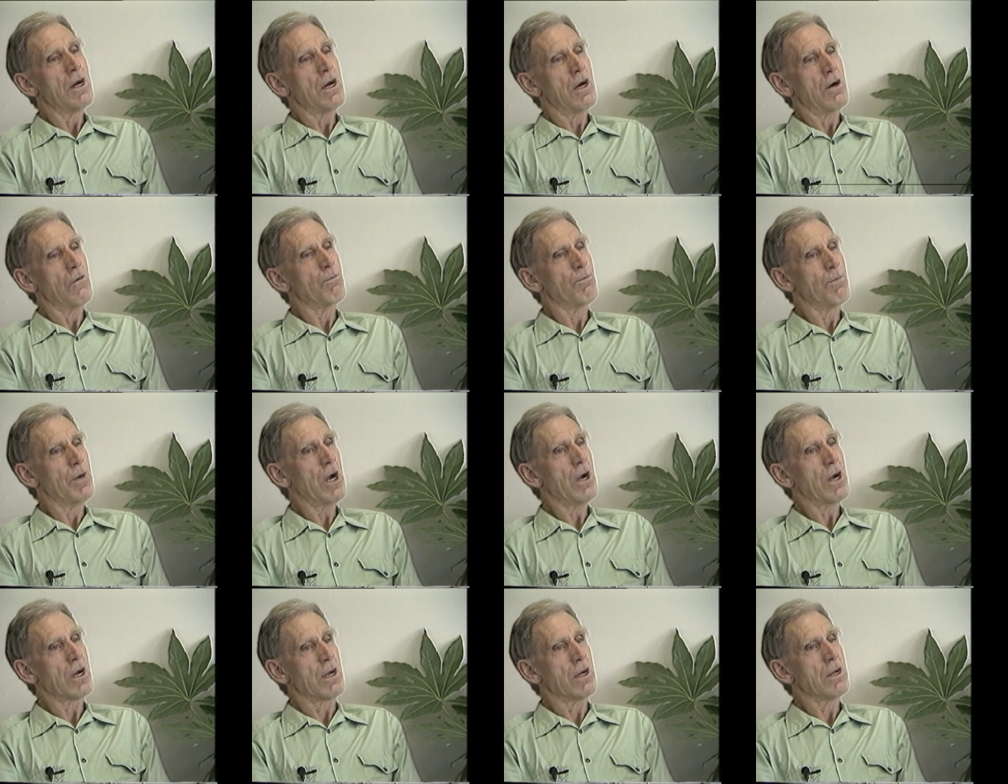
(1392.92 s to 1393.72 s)
of uh,
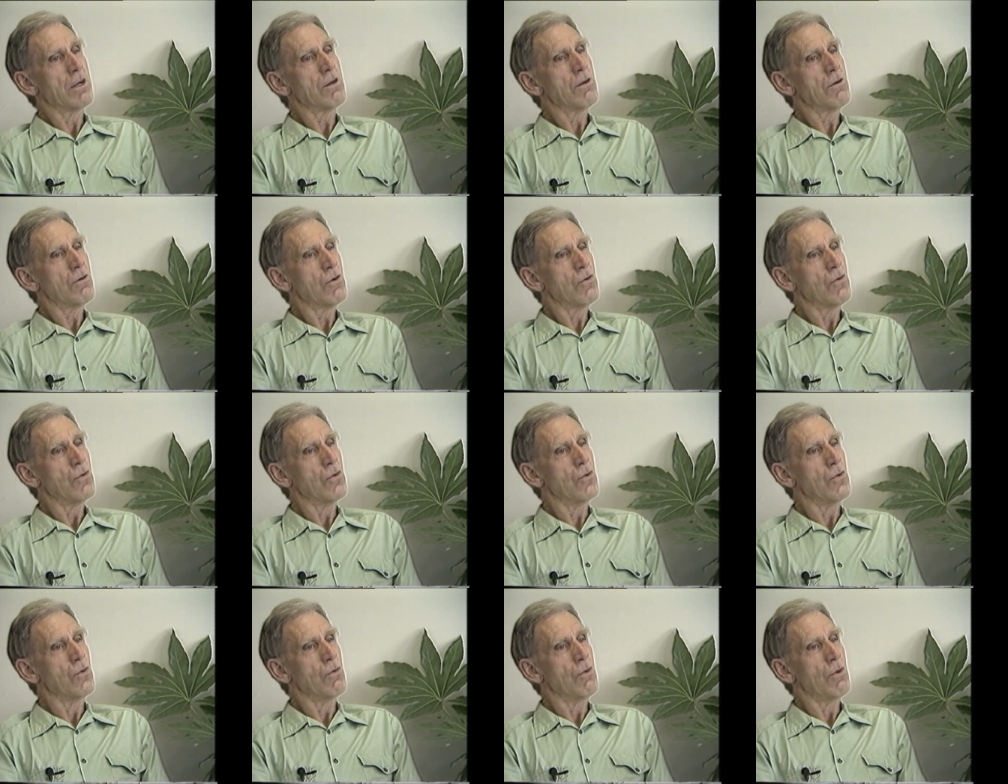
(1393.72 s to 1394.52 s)
Bergen,
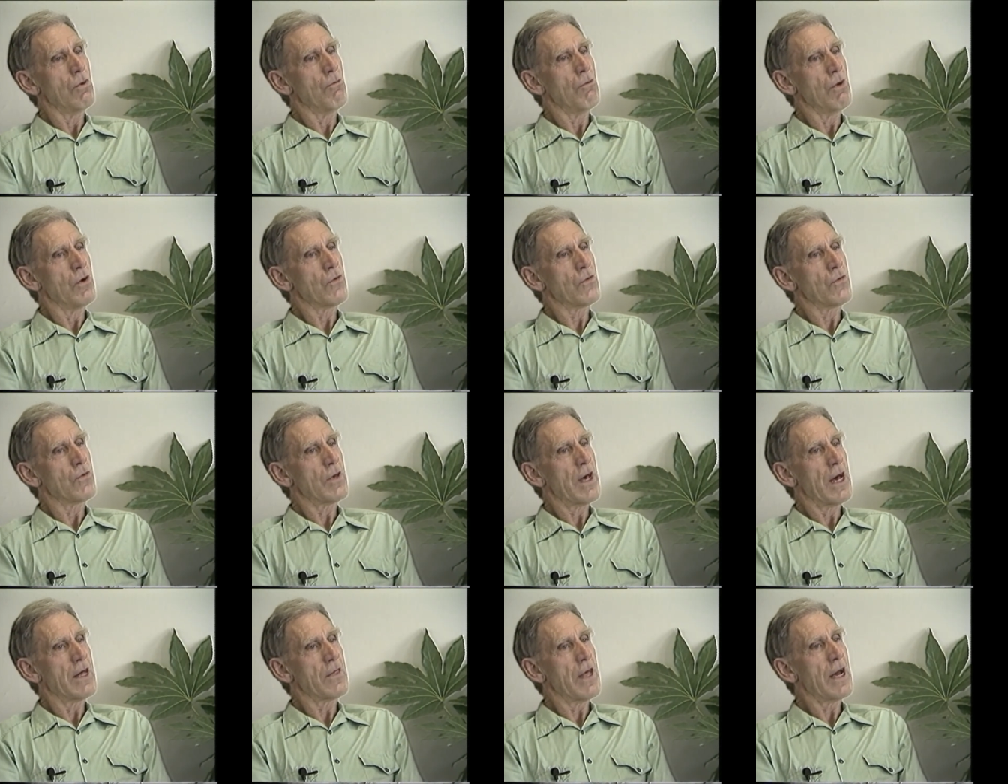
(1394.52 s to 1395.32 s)
who
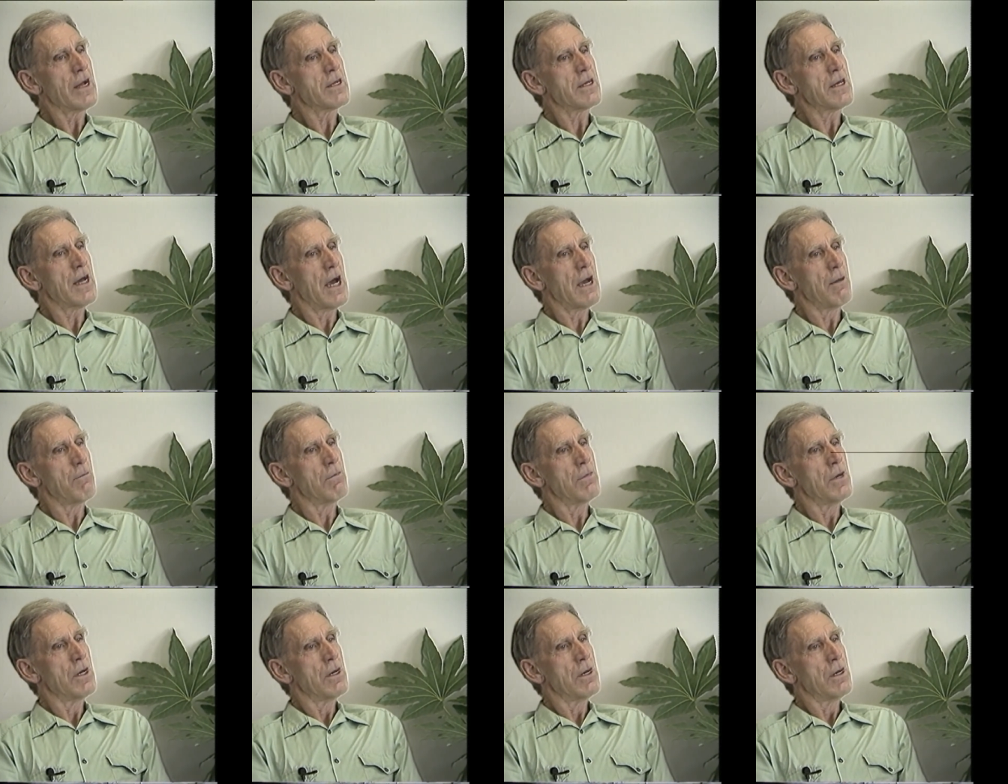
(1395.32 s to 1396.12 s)
was at that
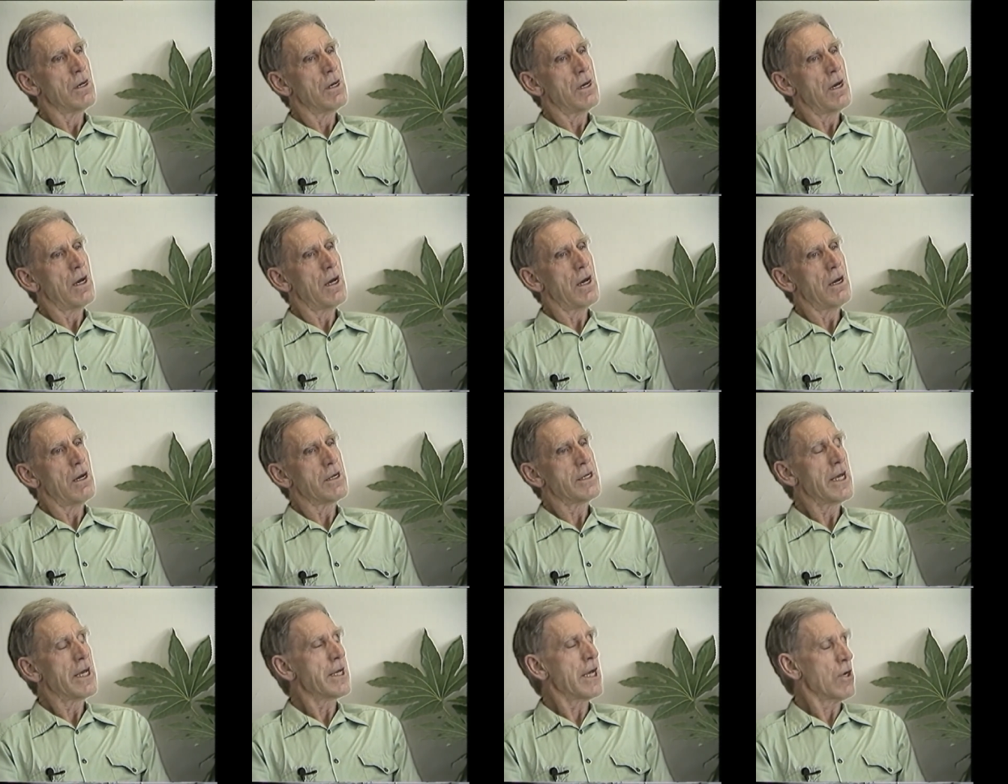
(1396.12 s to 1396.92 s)
time uh,
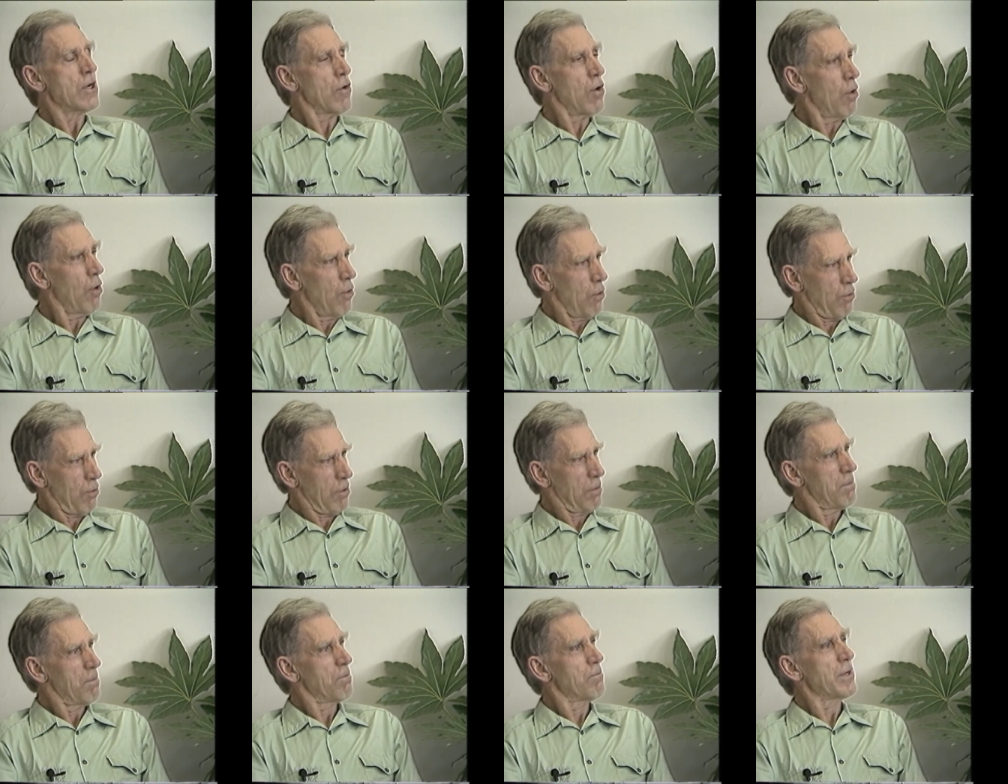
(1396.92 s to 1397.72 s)
taking
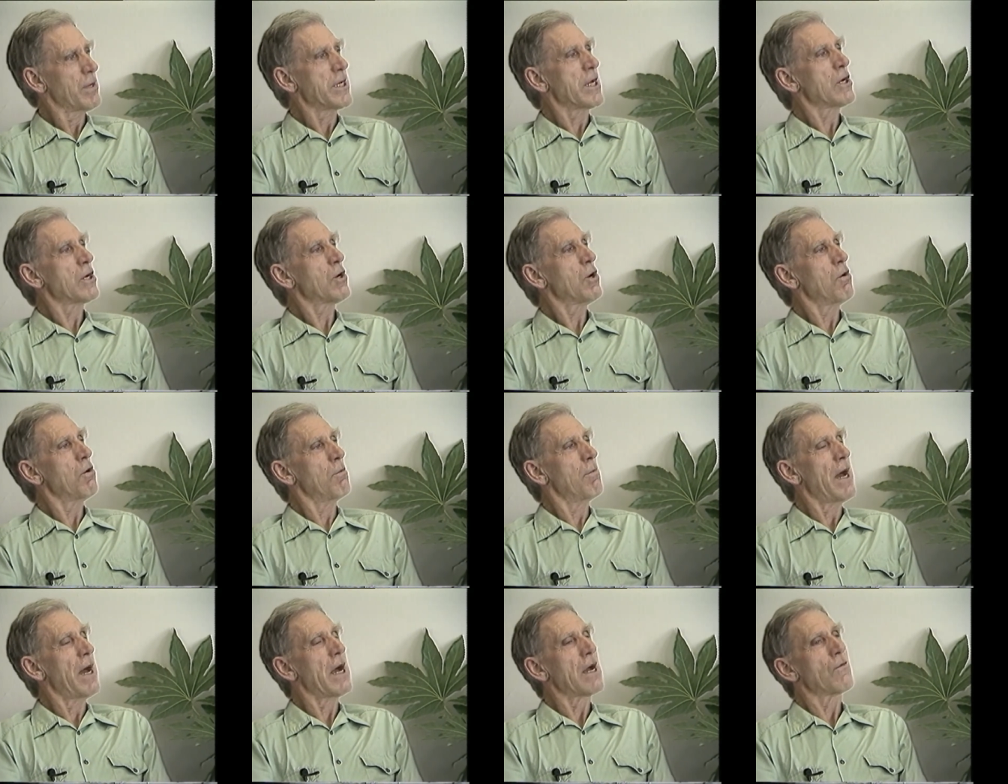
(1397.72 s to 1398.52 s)
coal, bringing
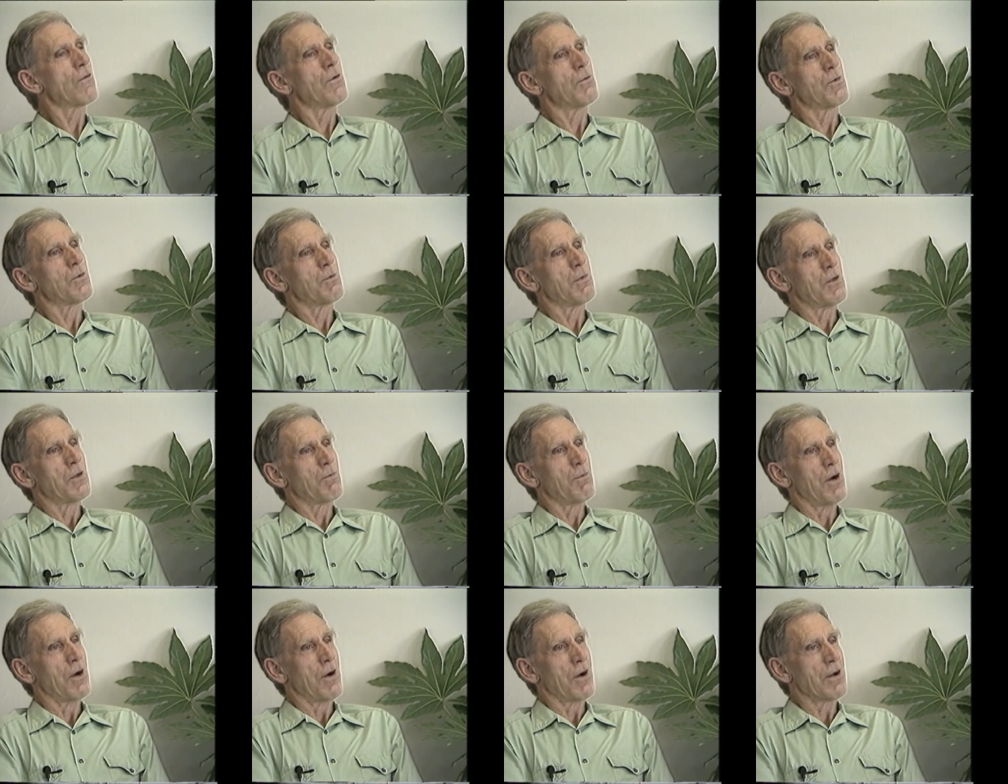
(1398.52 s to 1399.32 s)
coal back from
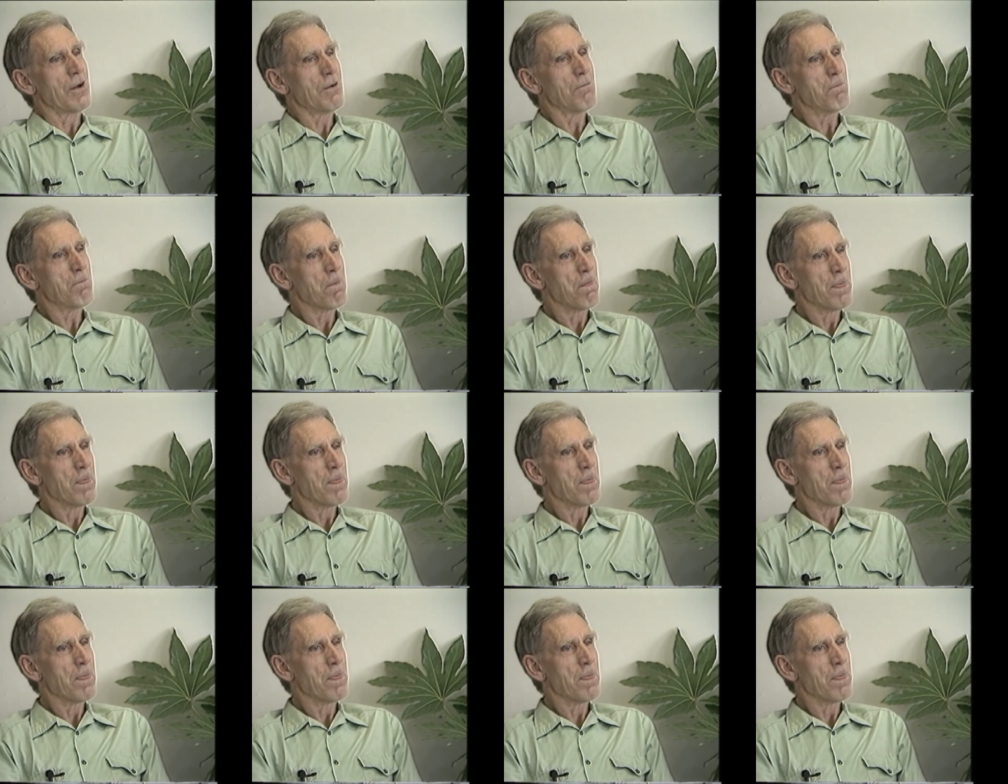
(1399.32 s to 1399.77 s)
Spitsbergen,